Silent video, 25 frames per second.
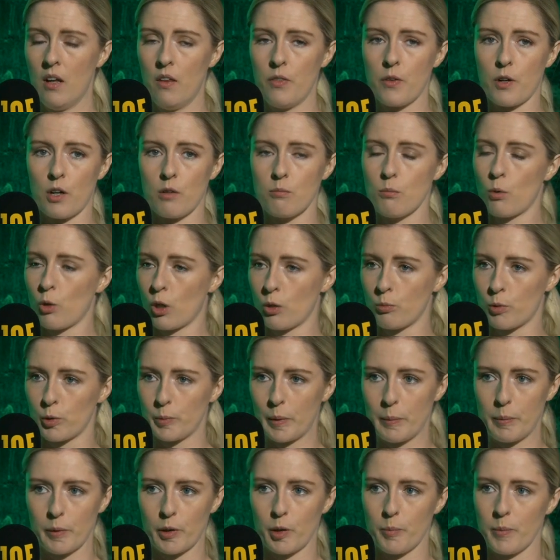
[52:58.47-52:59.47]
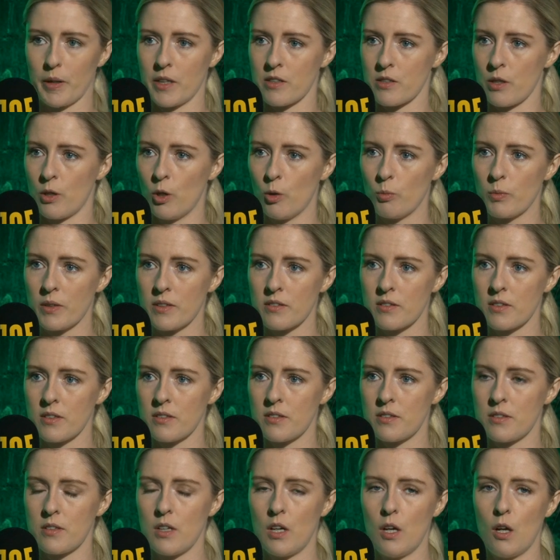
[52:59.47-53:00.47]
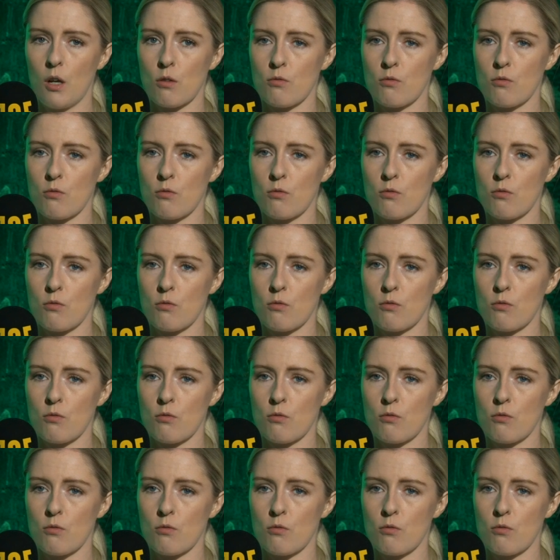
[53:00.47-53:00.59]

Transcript: There are more and more people coming into homelessness.